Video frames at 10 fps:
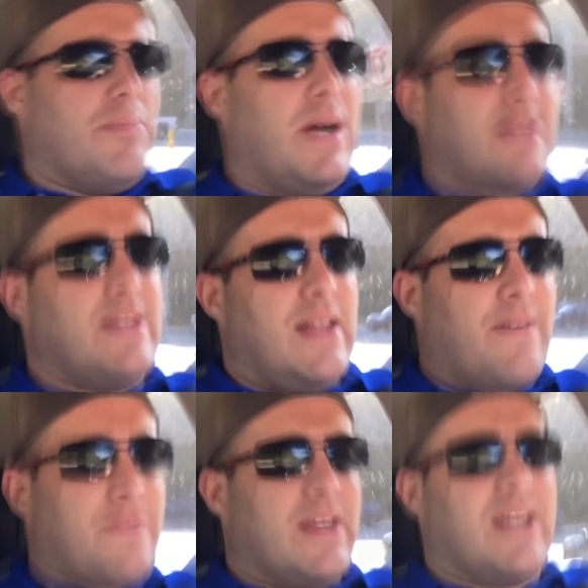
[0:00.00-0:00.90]
But I
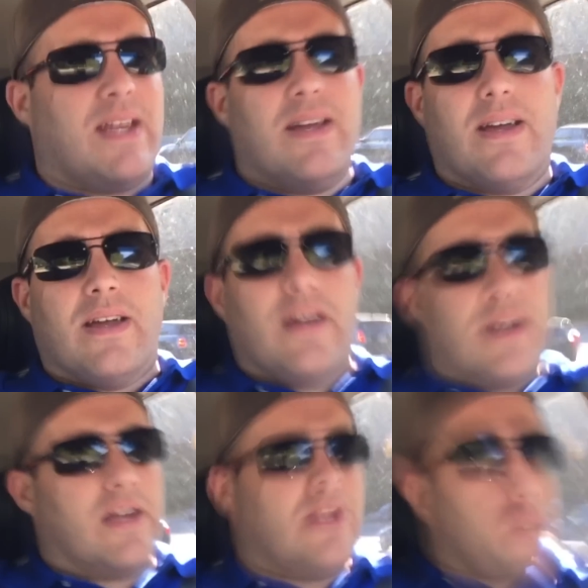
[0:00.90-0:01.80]
definitely,
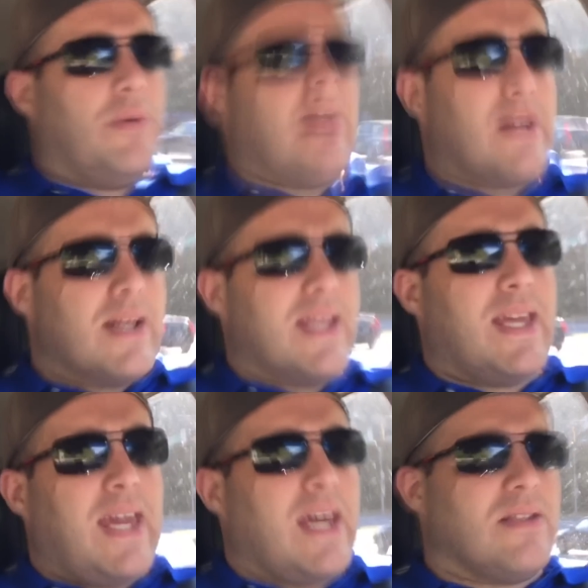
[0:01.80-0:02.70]
you know,
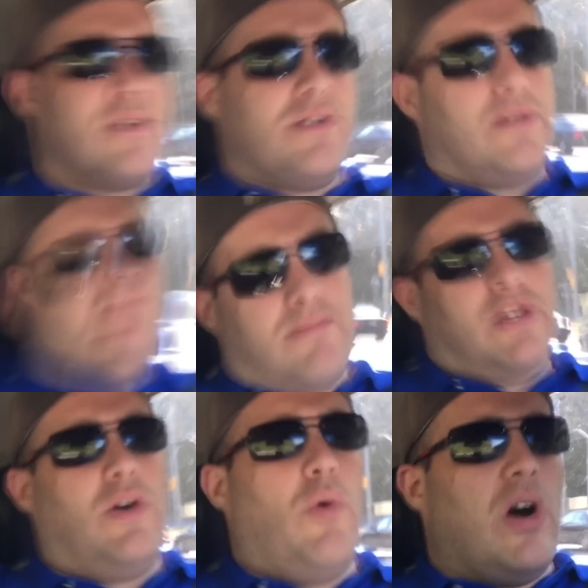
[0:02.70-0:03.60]
can't,
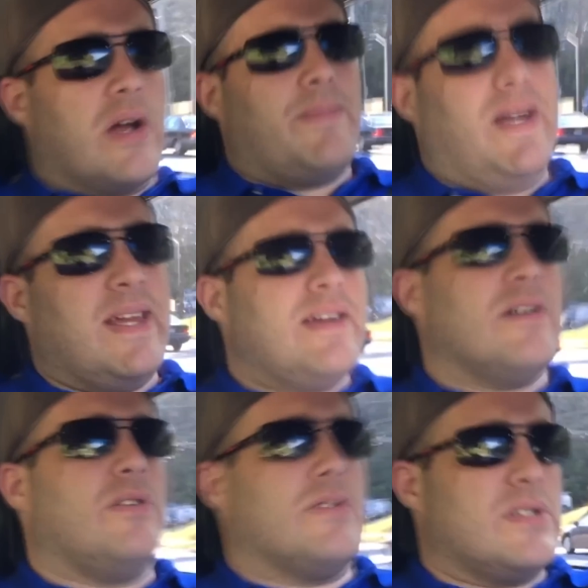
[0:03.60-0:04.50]
you know, walk on my
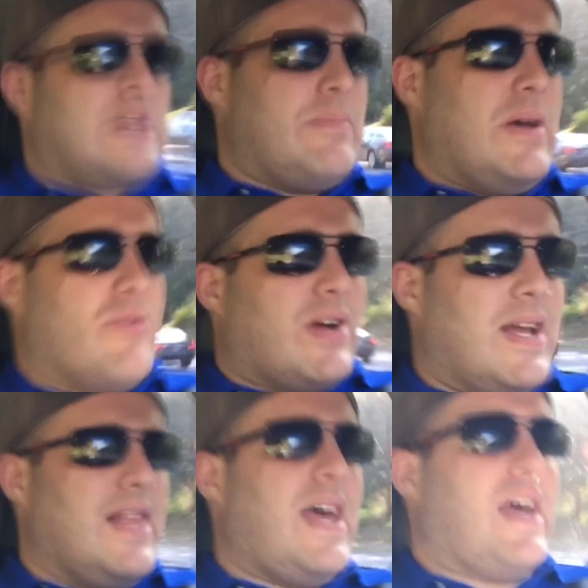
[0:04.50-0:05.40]
heels on my
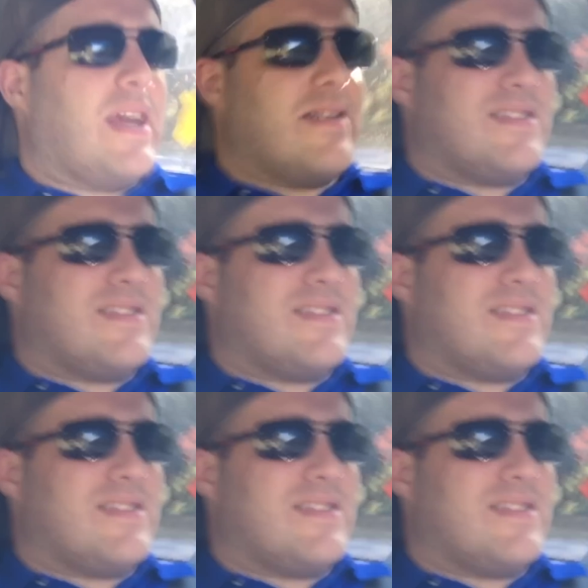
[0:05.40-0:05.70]
right leg.